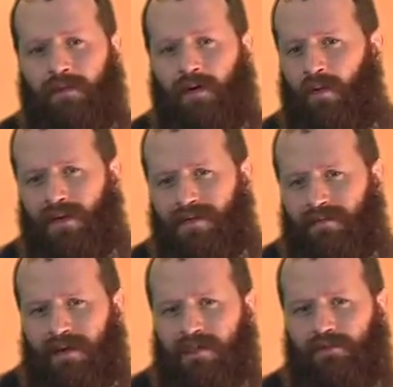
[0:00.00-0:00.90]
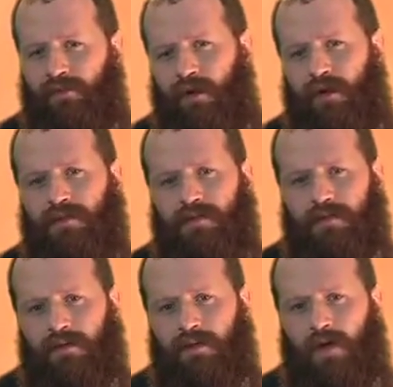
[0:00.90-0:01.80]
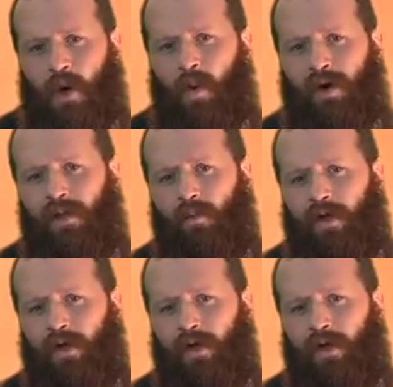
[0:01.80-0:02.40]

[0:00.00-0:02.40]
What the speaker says: What is the message for us? What can